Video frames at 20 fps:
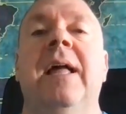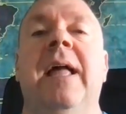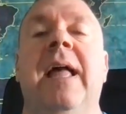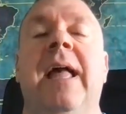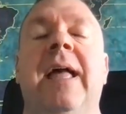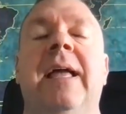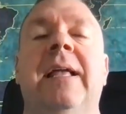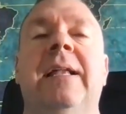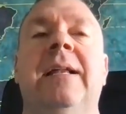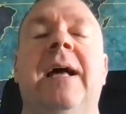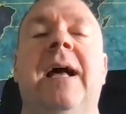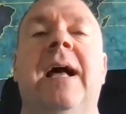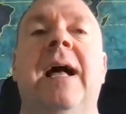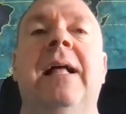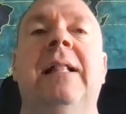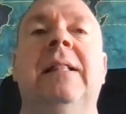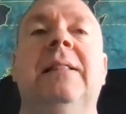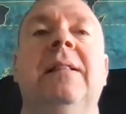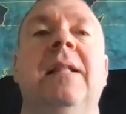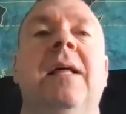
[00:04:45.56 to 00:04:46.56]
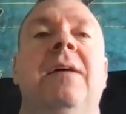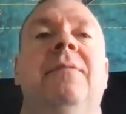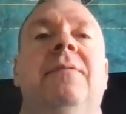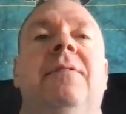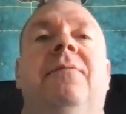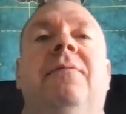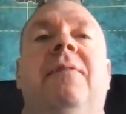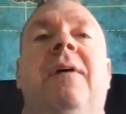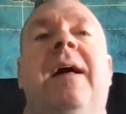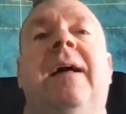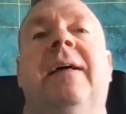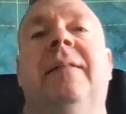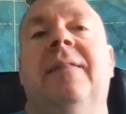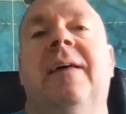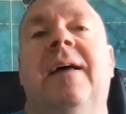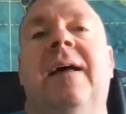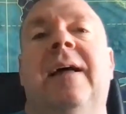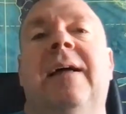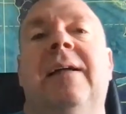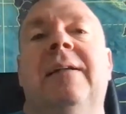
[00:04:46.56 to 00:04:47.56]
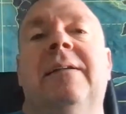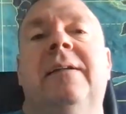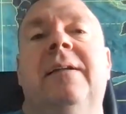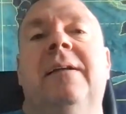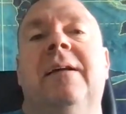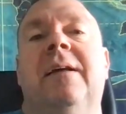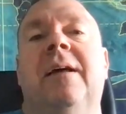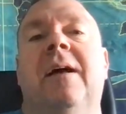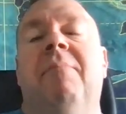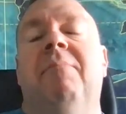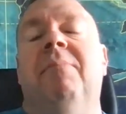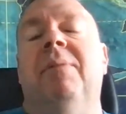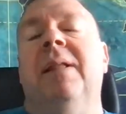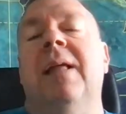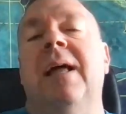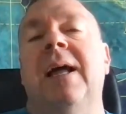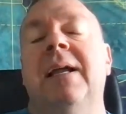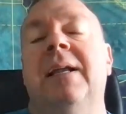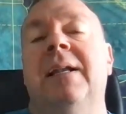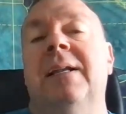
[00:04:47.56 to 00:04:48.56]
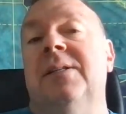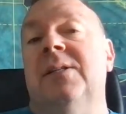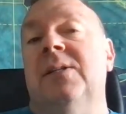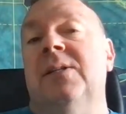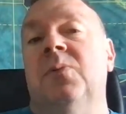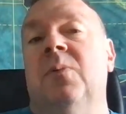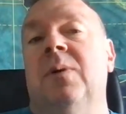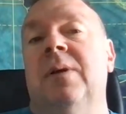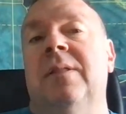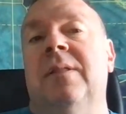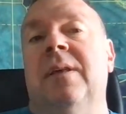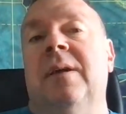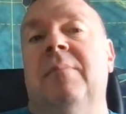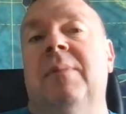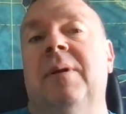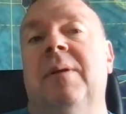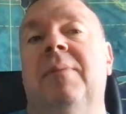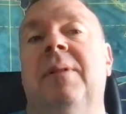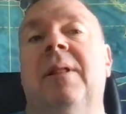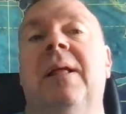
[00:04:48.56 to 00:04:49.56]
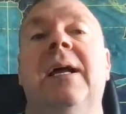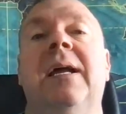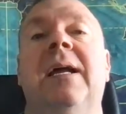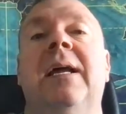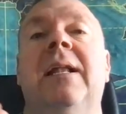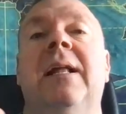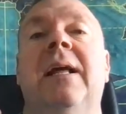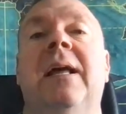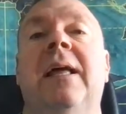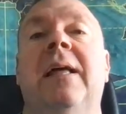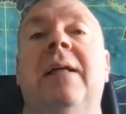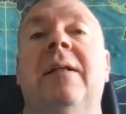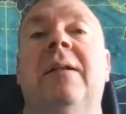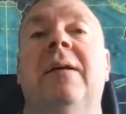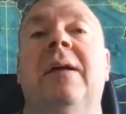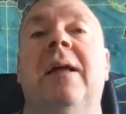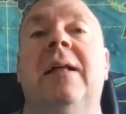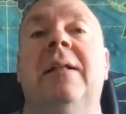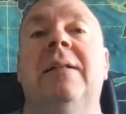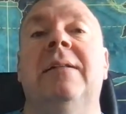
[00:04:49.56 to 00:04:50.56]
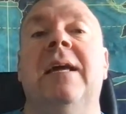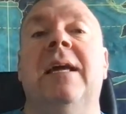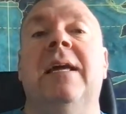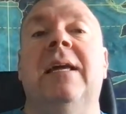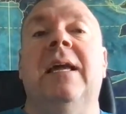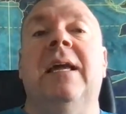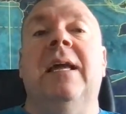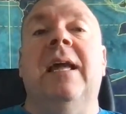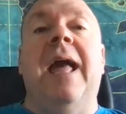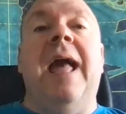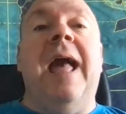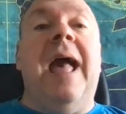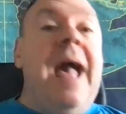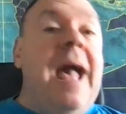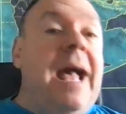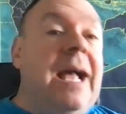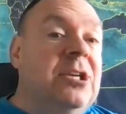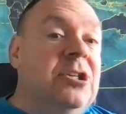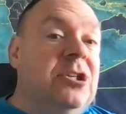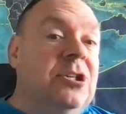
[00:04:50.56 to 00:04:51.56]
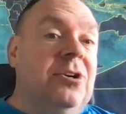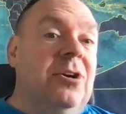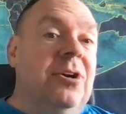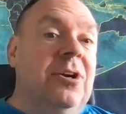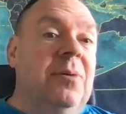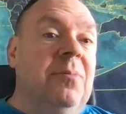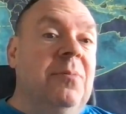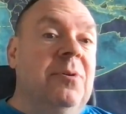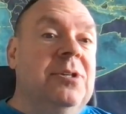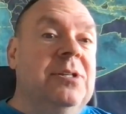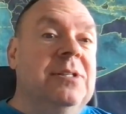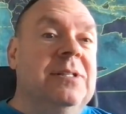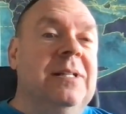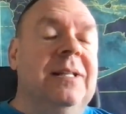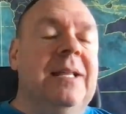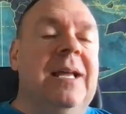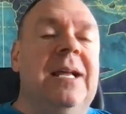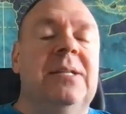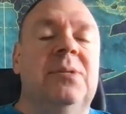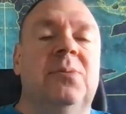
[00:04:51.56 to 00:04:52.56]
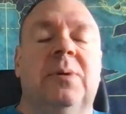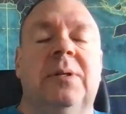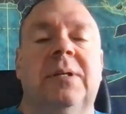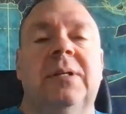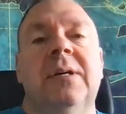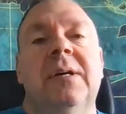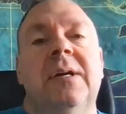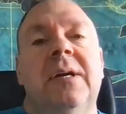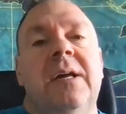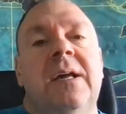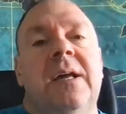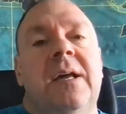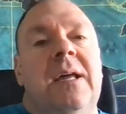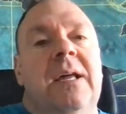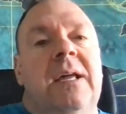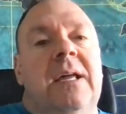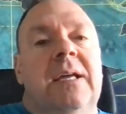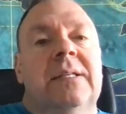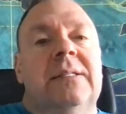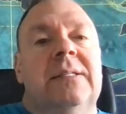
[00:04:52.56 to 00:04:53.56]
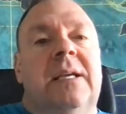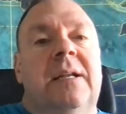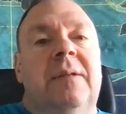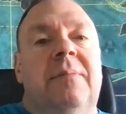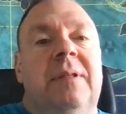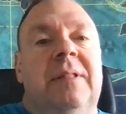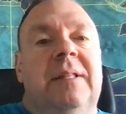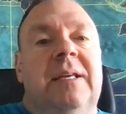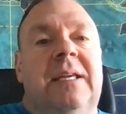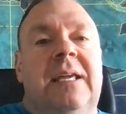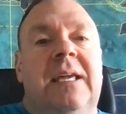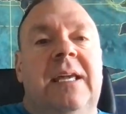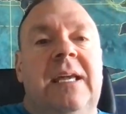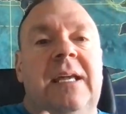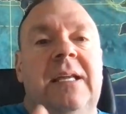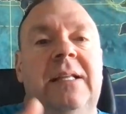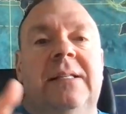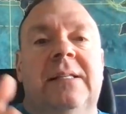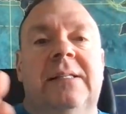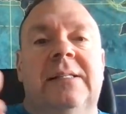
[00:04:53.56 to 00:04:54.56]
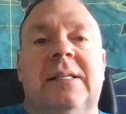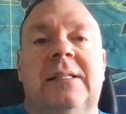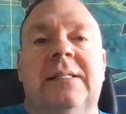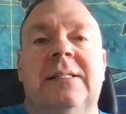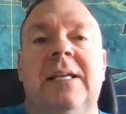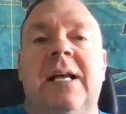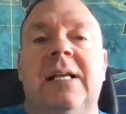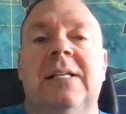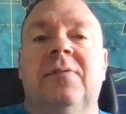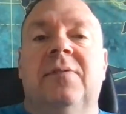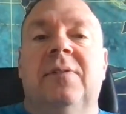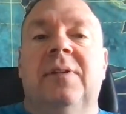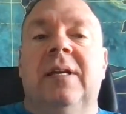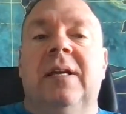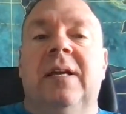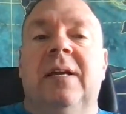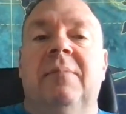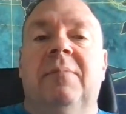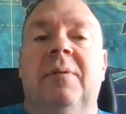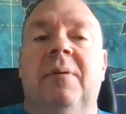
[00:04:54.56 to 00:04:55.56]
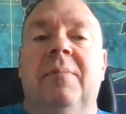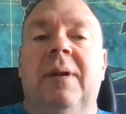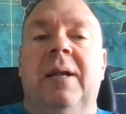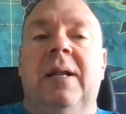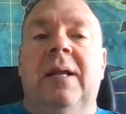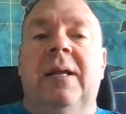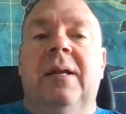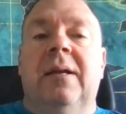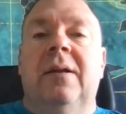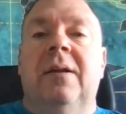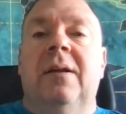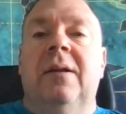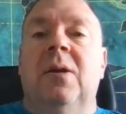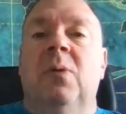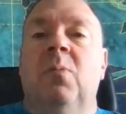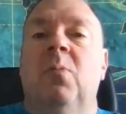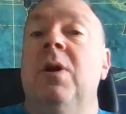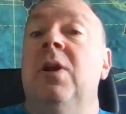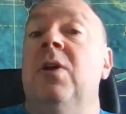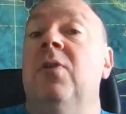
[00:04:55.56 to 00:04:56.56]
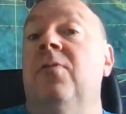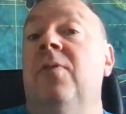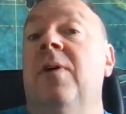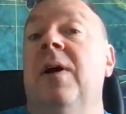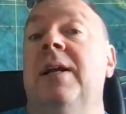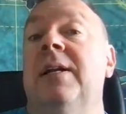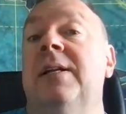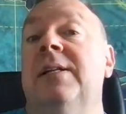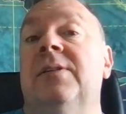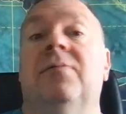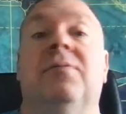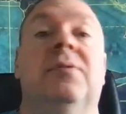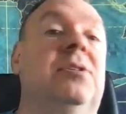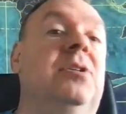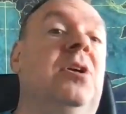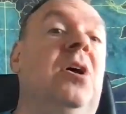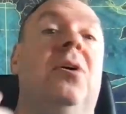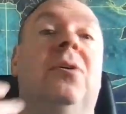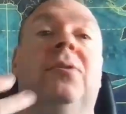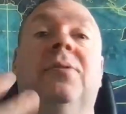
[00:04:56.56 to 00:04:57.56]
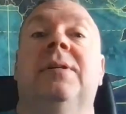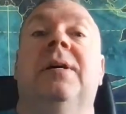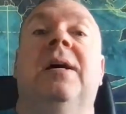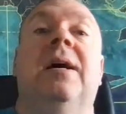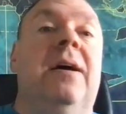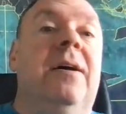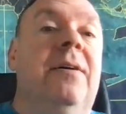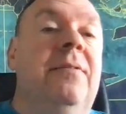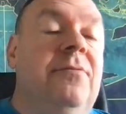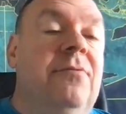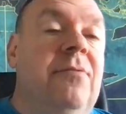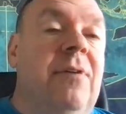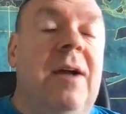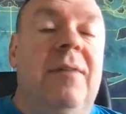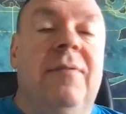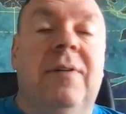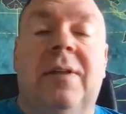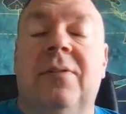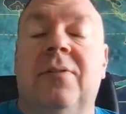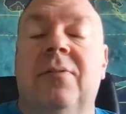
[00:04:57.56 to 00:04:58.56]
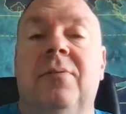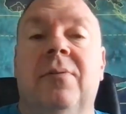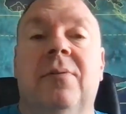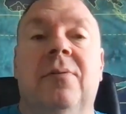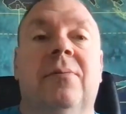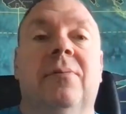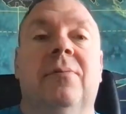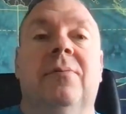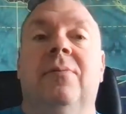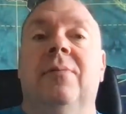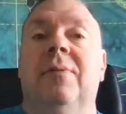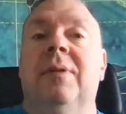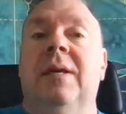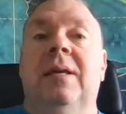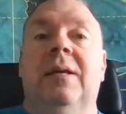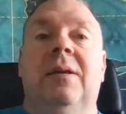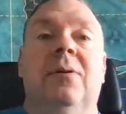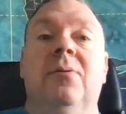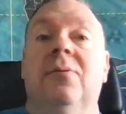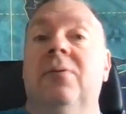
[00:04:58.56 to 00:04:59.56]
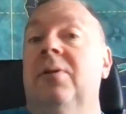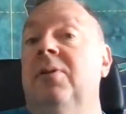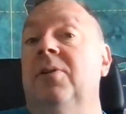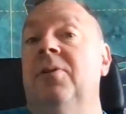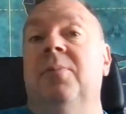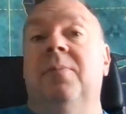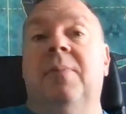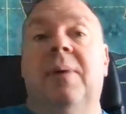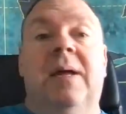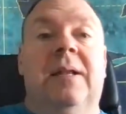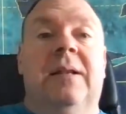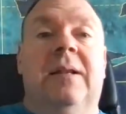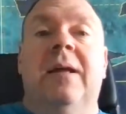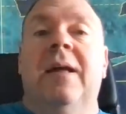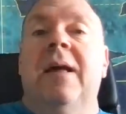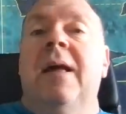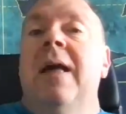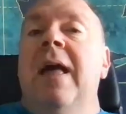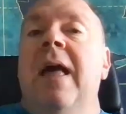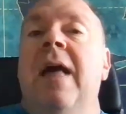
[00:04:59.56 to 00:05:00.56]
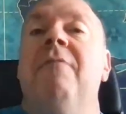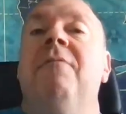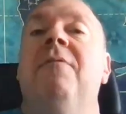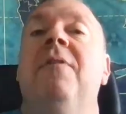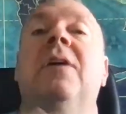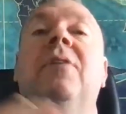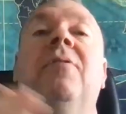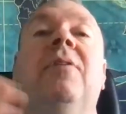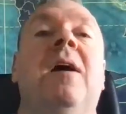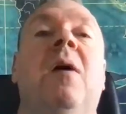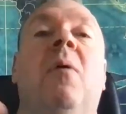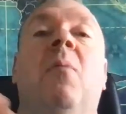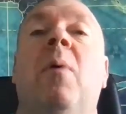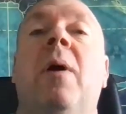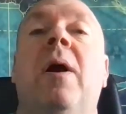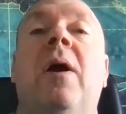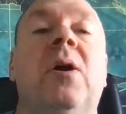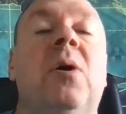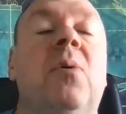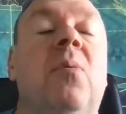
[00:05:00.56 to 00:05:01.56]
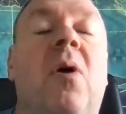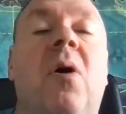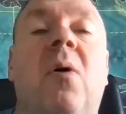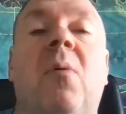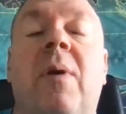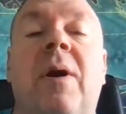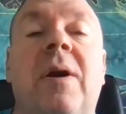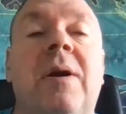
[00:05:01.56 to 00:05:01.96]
And I love the fact that applying this is one thing, but applying it and taking action on it, which is the last one, is going to be the key to successfully implementing what you find as a result of driving through the OODA loop and figuring out where you are, where